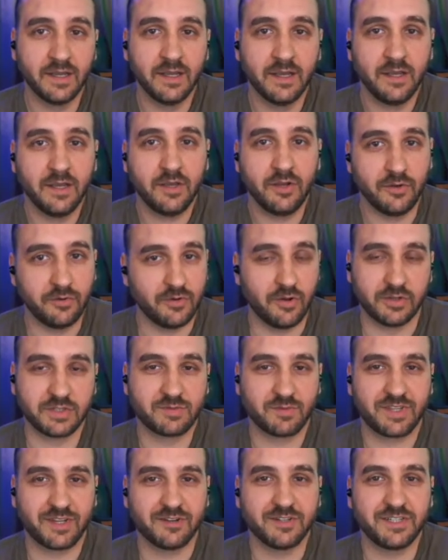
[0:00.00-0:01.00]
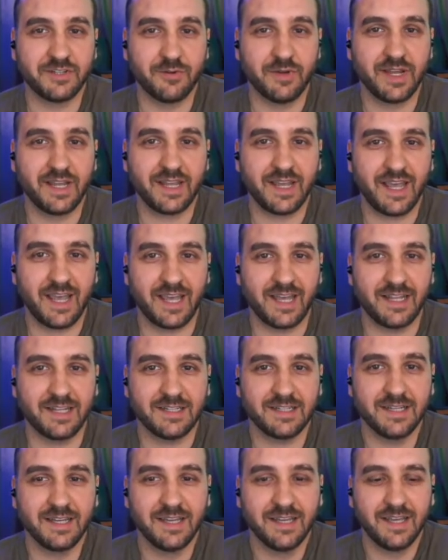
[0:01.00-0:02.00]
who knows what they're doing and
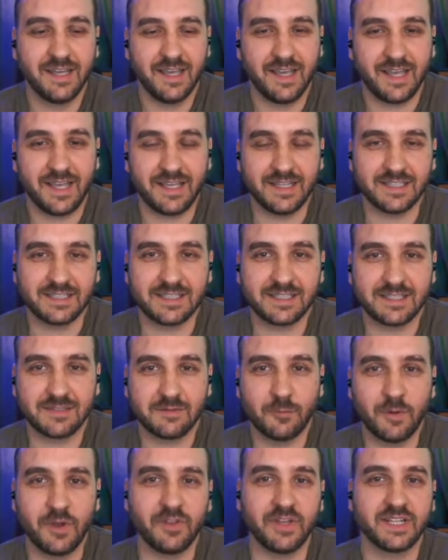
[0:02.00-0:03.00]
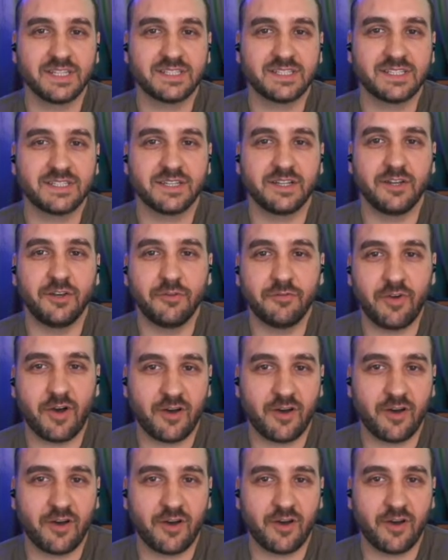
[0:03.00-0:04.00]
is willing to goof off,
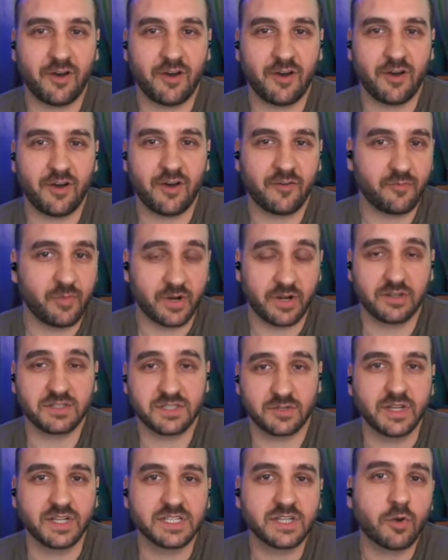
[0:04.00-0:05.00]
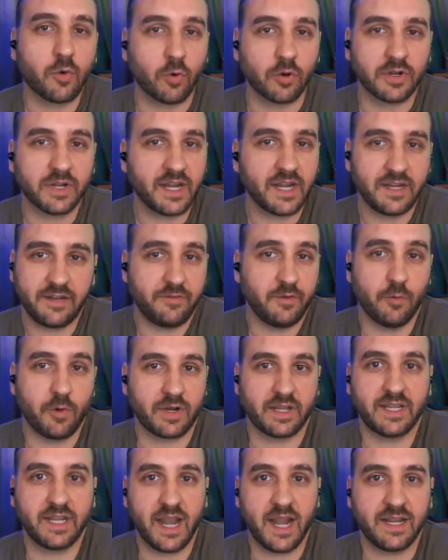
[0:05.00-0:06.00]
but also really willing to coordinate if you want to get
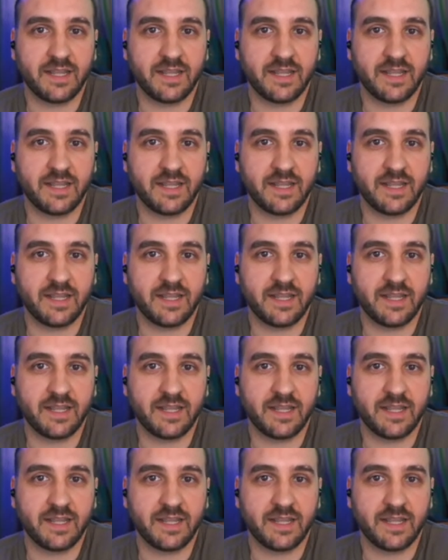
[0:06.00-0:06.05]
anything